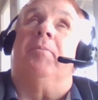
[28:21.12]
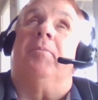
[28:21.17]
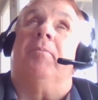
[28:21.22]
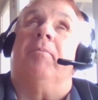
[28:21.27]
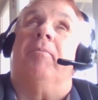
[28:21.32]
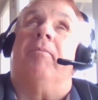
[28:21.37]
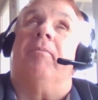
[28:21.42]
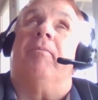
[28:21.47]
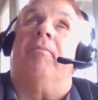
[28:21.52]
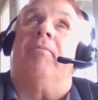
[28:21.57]
um,
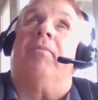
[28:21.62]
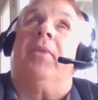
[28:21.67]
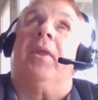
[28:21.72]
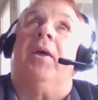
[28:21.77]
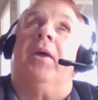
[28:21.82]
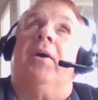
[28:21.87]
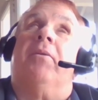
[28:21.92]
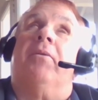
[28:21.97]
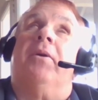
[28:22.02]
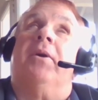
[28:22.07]

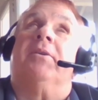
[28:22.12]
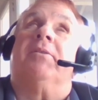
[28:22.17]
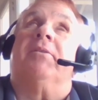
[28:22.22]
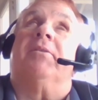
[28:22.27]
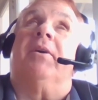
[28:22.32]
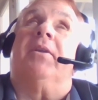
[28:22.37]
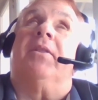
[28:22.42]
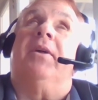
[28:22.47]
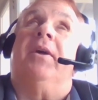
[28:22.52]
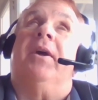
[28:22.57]
things
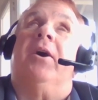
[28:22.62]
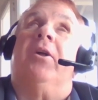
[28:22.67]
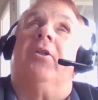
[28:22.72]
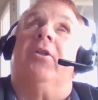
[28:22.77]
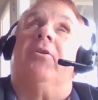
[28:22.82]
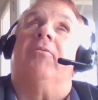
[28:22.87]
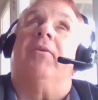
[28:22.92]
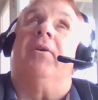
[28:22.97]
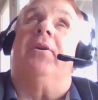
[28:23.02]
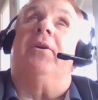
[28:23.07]
like the
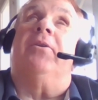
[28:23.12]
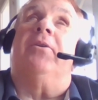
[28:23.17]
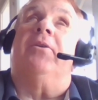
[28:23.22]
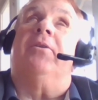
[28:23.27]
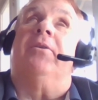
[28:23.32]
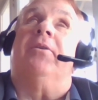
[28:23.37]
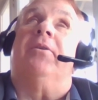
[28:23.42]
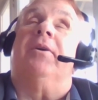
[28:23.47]
elevated